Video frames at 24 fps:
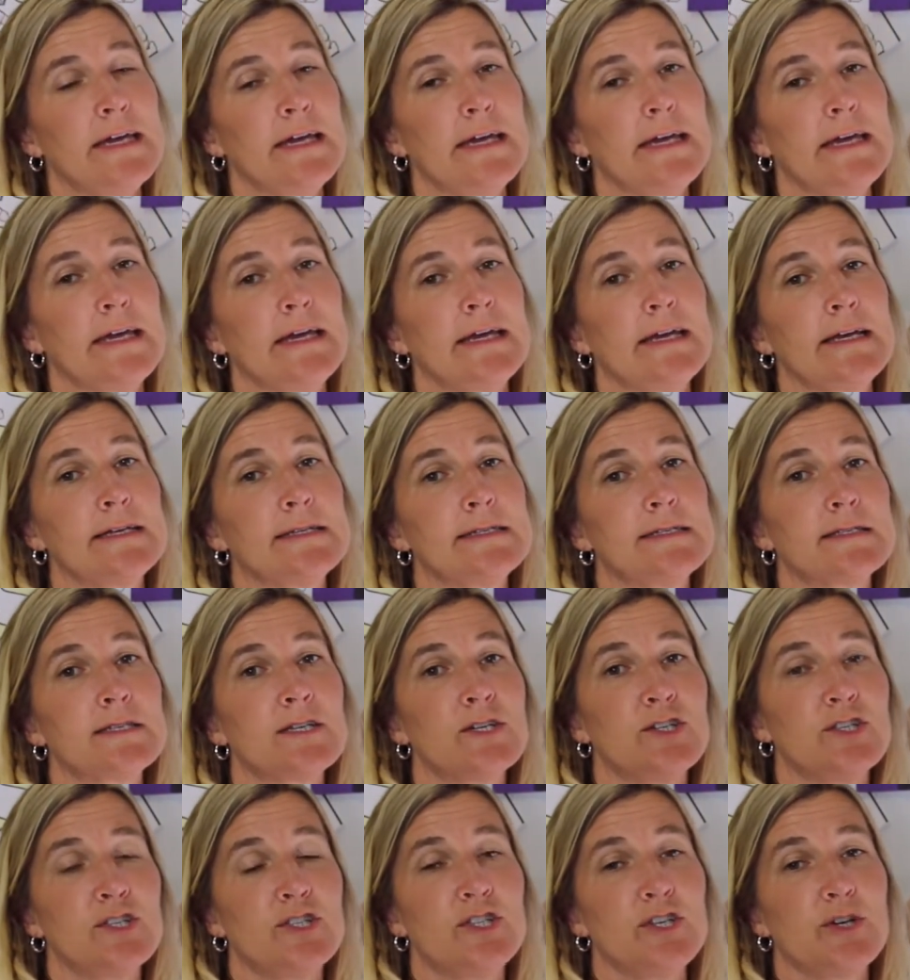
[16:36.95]
is
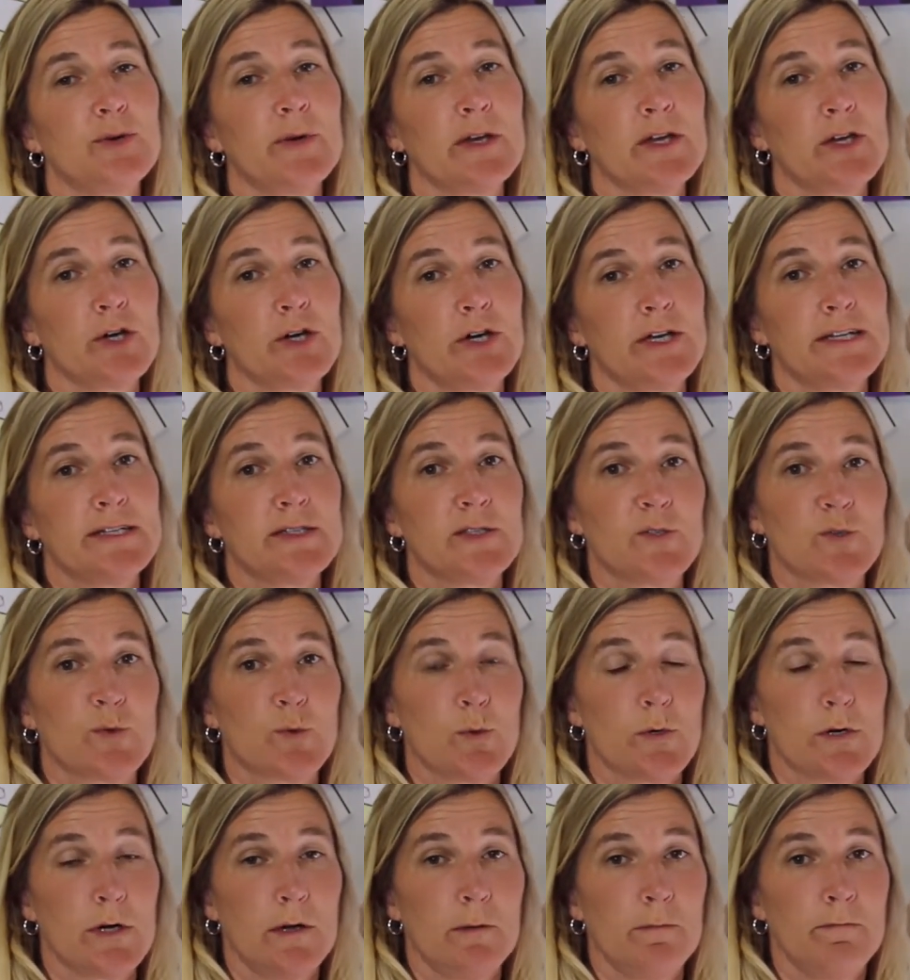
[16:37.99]
doing good in
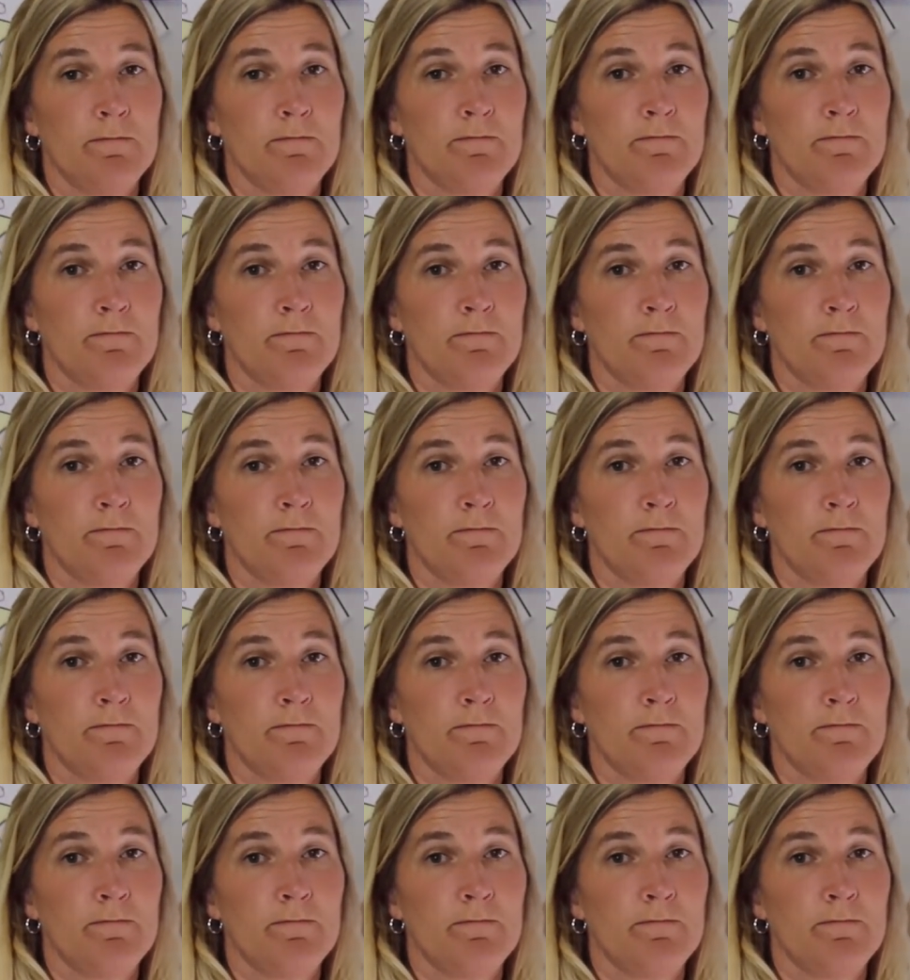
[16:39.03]
school.